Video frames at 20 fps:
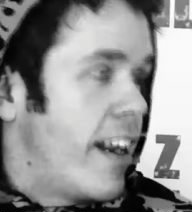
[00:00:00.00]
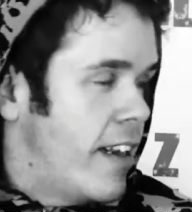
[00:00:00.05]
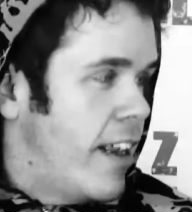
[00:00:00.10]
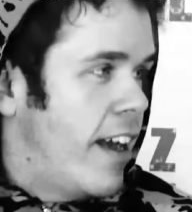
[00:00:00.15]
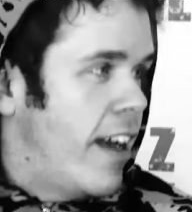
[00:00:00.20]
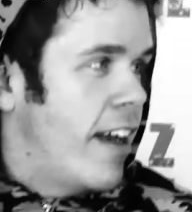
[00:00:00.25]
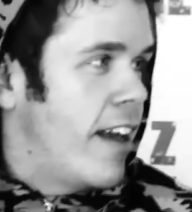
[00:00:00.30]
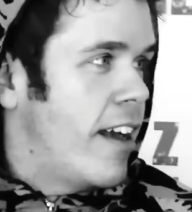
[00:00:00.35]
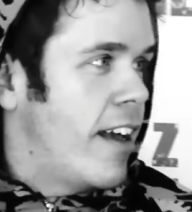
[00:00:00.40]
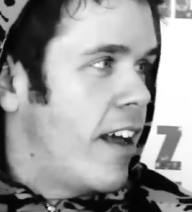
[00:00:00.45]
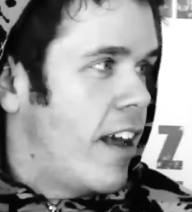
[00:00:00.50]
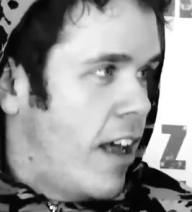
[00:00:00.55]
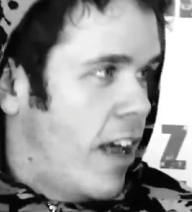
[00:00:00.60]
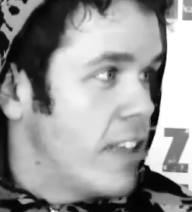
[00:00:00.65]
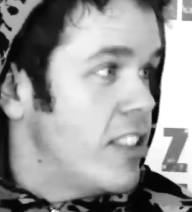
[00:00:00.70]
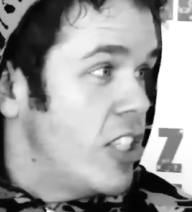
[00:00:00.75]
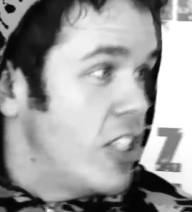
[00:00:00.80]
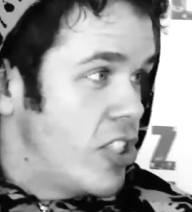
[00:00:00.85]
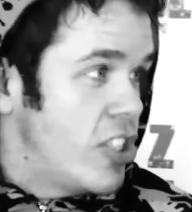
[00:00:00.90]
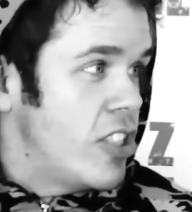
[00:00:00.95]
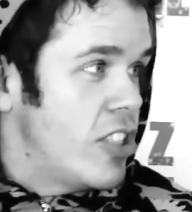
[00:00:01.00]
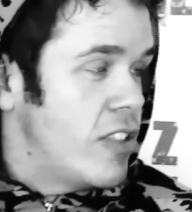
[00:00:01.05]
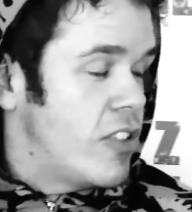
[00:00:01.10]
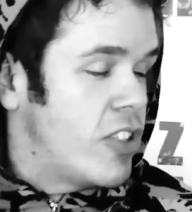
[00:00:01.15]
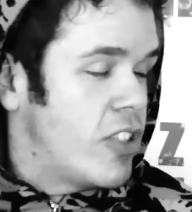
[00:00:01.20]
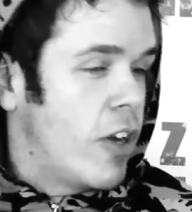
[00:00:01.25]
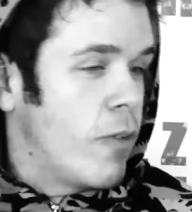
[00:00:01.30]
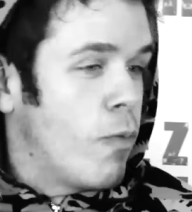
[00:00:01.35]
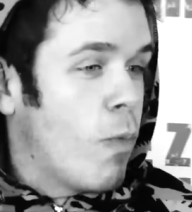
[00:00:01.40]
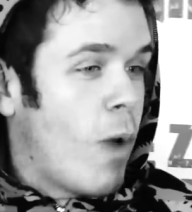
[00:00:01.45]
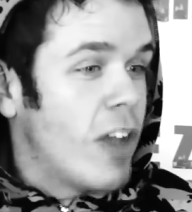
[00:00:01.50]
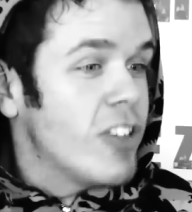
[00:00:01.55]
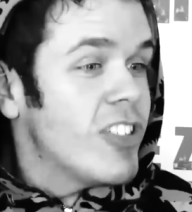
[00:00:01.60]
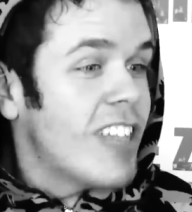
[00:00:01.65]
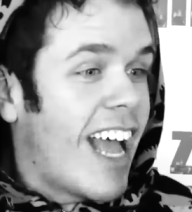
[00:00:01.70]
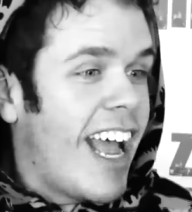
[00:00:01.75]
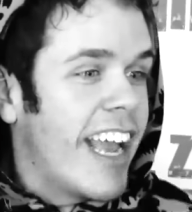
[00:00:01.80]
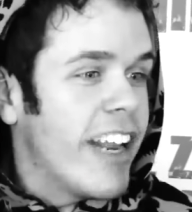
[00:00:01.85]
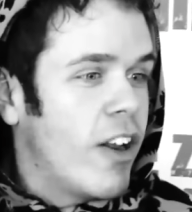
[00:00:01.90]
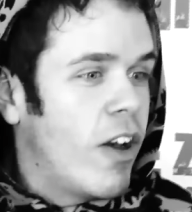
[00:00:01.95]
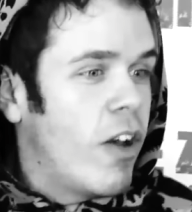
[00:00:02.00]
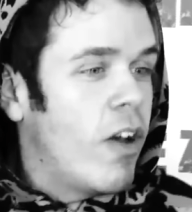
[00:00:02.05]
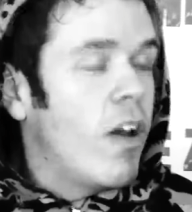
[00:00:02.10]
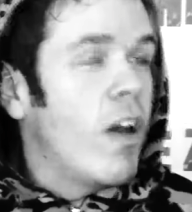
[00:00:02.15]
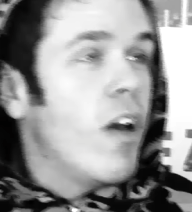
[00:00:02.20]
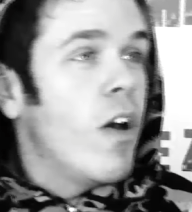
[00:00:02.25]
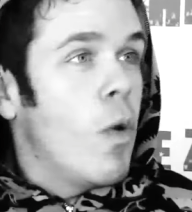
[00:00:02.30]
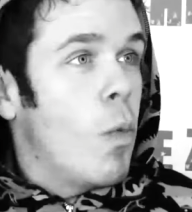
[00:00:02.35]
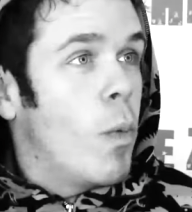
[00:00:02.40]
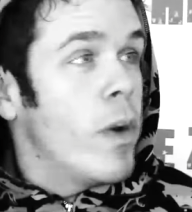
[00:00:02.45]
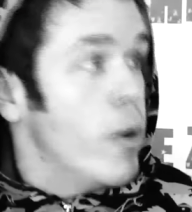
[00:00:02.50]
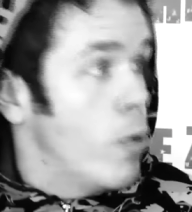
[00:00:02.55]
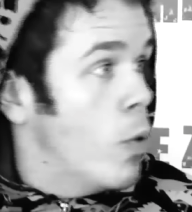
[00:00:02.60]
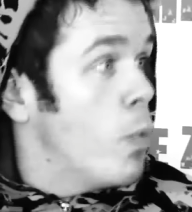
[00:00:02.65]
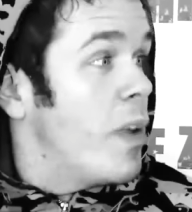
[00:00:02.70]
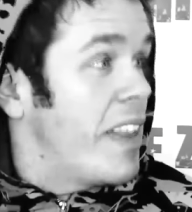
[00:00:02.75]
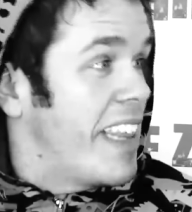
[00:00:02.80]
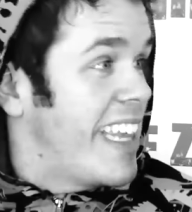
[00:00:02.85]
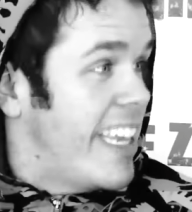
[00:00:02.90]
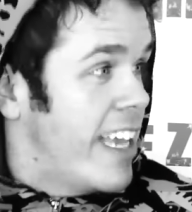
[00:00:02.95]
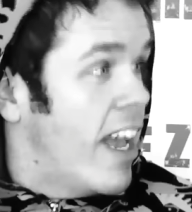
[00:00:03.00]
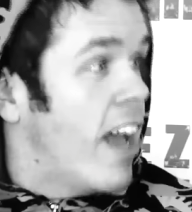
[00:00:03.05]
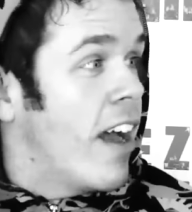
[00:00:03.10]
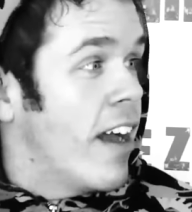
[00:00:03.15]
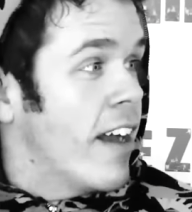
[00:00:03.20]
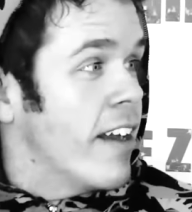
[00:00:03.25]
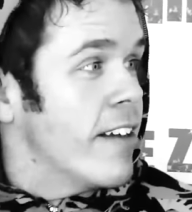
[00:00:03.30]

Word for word: uh, audition show, Welsh Idol, when you were really young.